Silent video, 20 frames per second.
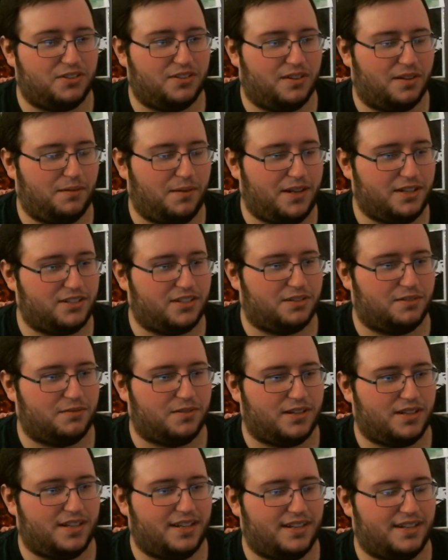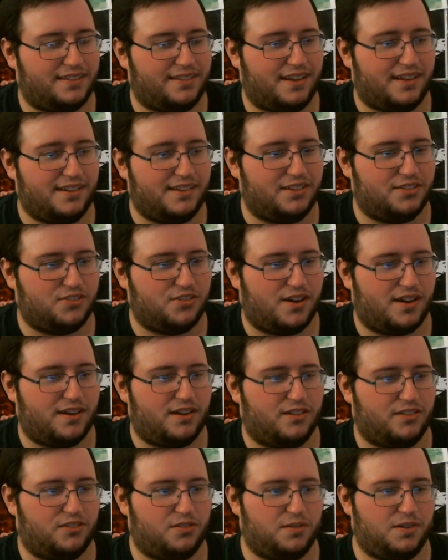so I'm actually really excited to try
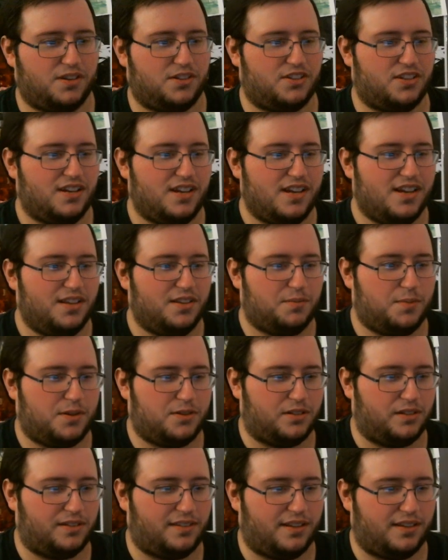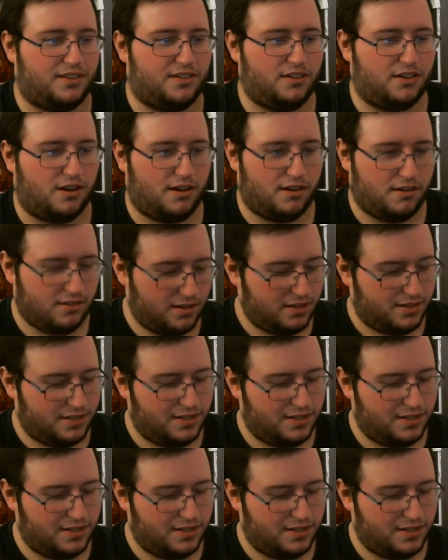it on Switch, especially since you know,